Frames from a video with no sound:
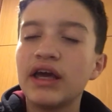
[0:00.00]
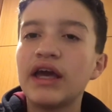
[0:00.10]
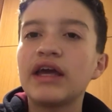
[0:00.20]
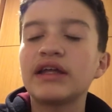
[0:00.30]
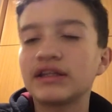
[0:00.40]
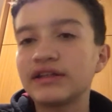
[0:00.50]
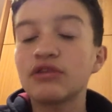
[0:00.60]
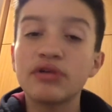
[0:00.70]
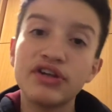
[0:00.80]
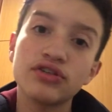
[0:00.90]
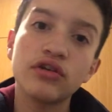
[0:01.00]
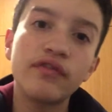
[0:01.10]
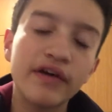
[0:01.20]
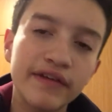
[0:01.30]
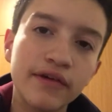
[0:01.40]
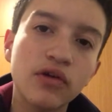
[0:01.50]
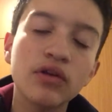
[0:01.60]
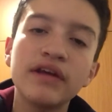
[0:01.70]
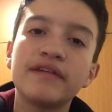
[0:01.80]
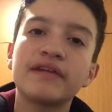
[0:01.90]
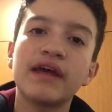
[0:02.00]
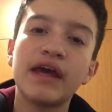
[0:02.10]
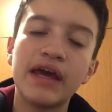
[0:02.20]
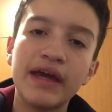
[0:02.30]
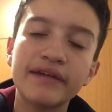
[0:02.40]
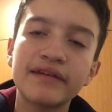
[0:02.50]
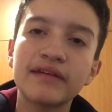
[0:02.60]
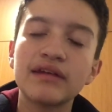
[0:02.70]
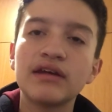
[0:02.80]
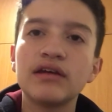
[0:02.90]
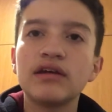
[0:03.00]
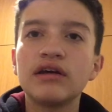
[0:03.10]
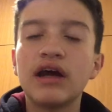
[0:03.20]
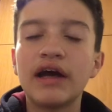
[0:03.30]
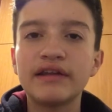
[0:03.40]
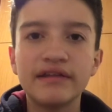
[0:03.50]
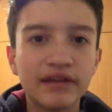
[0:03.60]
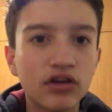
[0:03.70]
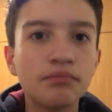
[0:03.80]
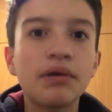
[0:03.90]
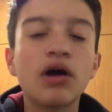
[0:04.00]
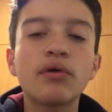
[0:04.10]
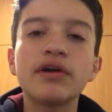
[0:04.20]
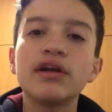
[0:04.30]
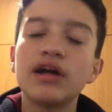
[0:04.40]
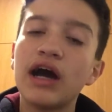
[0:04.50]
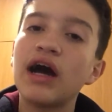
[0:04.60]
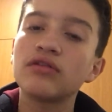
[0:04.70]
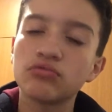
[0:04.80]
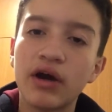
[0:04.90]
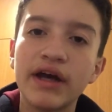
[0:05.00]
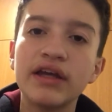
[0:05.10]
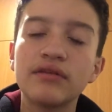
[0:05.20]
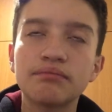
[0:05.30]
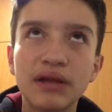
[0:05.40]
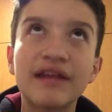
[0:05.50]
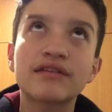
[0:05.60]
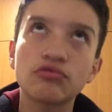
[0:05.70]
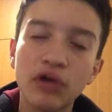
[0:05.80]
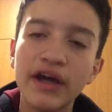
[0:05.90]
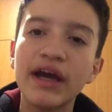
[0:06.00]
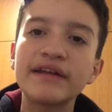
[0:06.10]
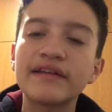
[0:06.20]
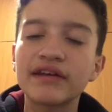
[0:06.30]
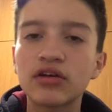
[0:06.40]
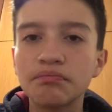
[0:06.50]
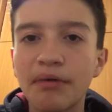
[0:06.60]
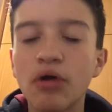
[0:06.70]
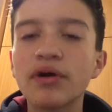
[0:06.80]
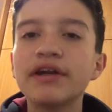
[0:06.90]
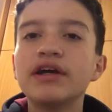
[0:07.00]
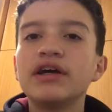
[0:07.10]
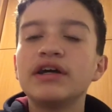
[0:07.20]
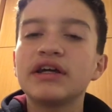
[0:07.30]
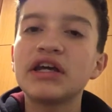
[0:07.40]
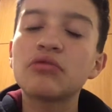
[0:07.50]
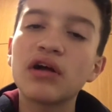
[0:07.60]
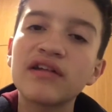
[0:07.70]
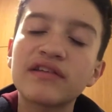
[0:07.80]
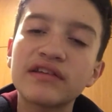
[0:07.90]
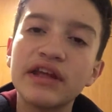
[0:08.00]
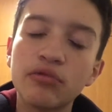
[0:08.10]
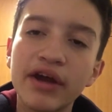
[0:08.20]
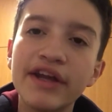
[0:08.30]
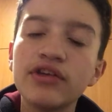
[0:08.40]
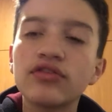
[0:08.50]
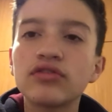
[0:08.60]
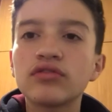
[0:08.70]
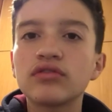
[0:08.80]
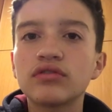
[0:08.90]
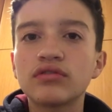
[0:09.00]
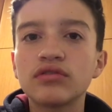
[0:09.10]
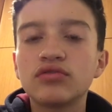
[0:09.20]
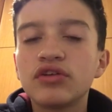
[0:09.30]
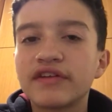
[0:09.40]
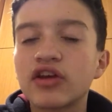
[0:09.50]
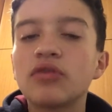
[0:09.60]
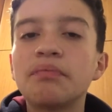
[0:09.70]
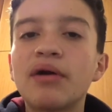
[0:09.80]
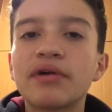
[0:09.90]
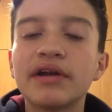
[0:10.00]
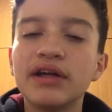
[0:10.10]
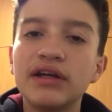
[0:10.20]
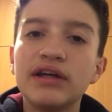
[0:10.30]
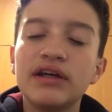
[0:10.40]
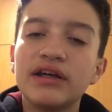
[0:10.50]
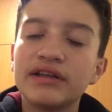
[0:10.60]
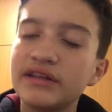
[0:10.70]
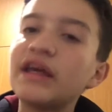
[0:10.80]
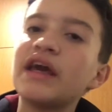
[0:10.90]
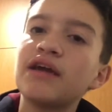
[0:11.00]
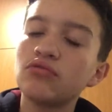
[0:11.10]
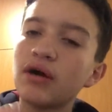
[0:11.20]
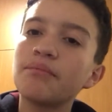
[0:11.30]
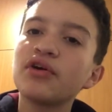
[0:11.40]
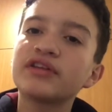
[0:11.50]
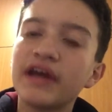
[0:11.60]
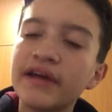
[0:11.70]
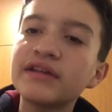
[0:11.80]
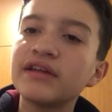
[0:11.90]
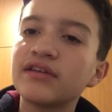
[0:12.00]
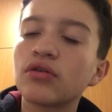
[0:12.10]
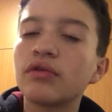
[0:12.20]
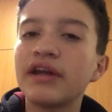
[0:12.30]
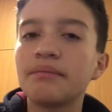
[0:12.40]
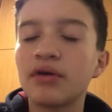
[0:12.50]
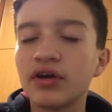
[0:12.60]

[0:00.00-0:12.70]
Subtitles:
The equation of a circle is x at the second power and y plus y at the second power equals the radius to the second power. The 1.8 is already